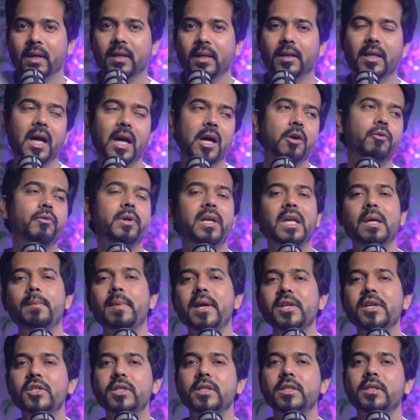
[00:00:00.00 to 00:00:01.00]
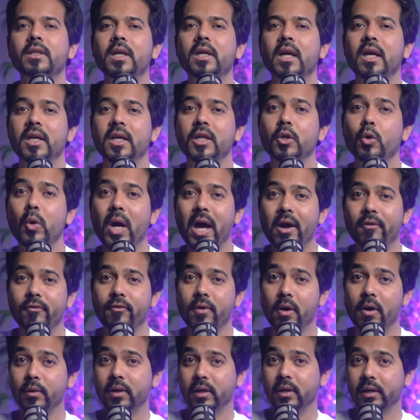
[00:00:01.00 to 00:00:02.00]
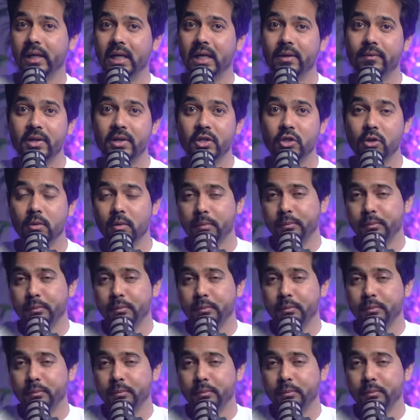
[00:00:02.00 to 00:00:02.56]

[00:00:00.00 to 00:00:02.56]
Now imagine you have found a relevant job